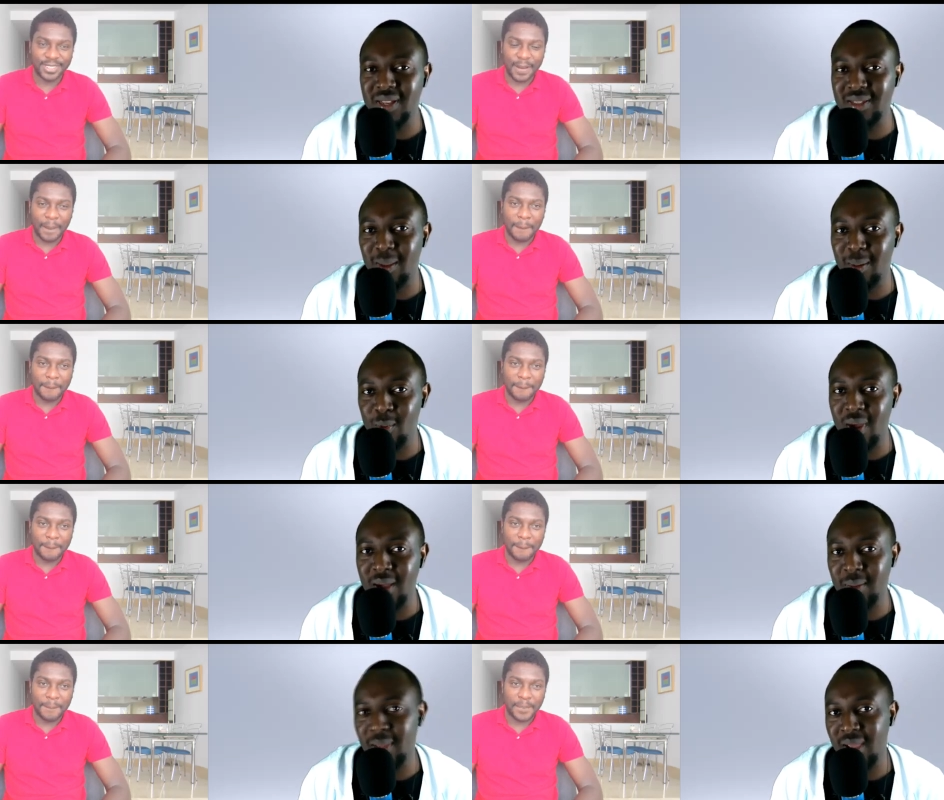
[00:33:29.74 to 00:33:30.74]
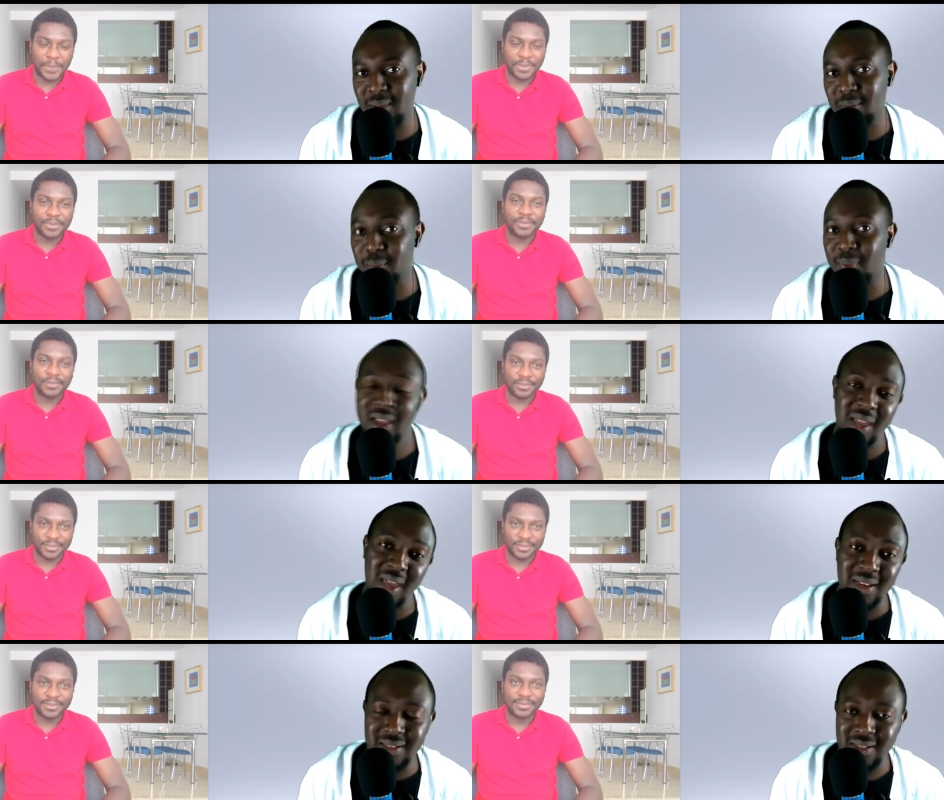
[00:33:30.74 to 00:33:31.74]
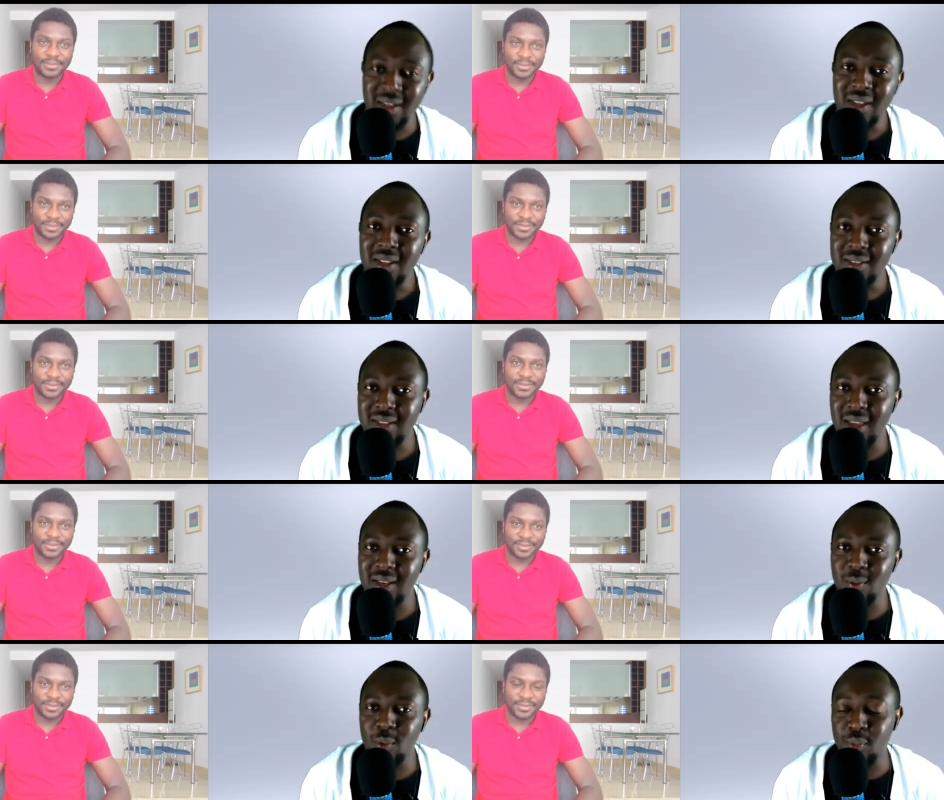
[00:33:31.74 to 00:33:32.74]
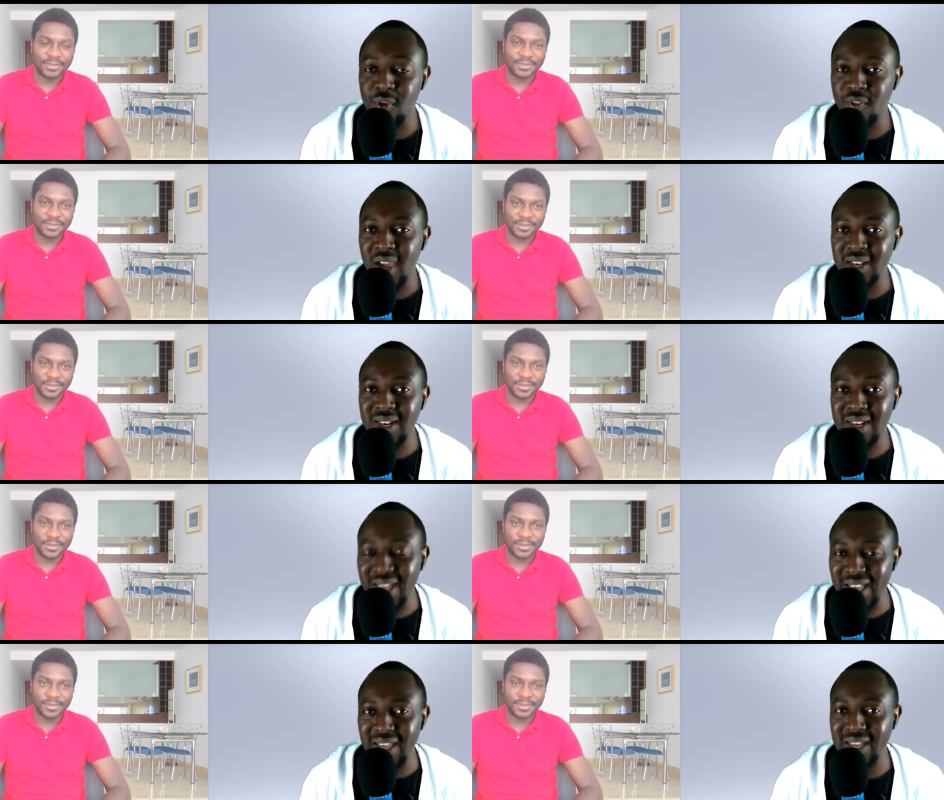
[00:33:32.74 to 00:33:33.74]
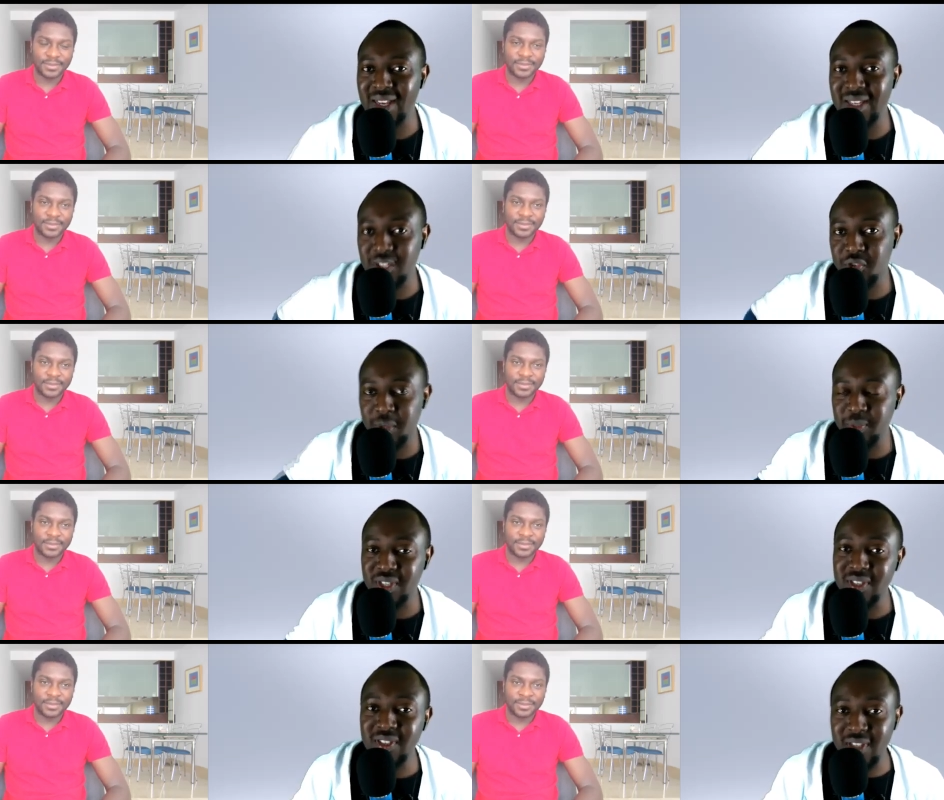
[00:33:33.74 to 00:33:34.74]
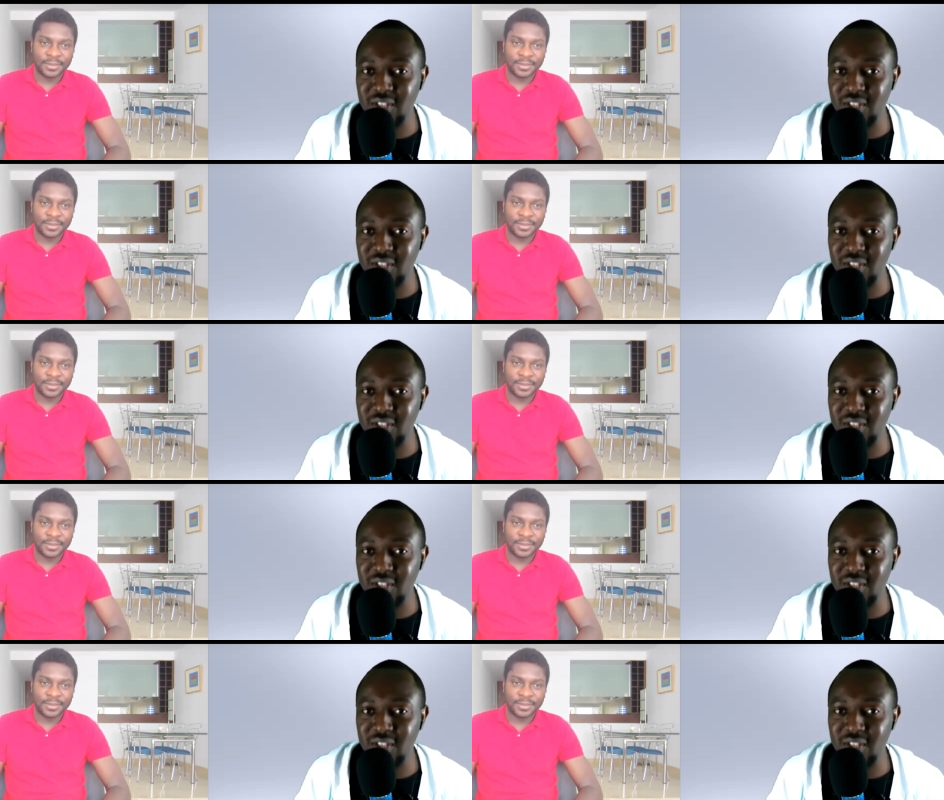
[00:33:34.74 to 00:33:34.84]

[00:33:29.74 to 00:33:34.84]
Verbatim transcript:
Speaker 1: Ben Asamoah um, back end then we'll provide a link in the description